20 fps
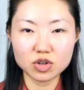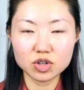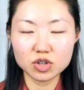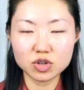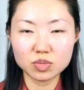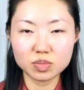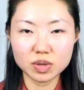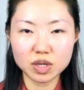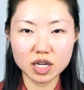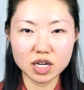
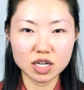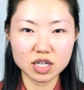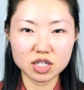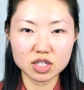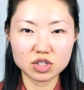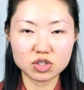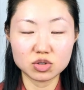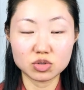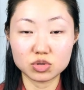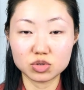oil
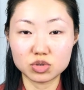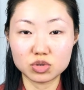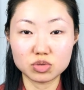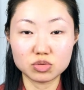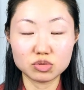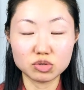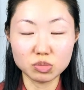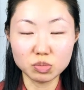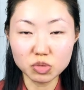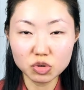plugs or
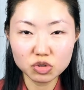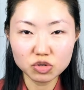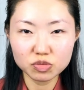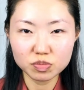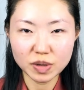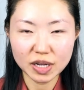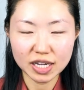to remove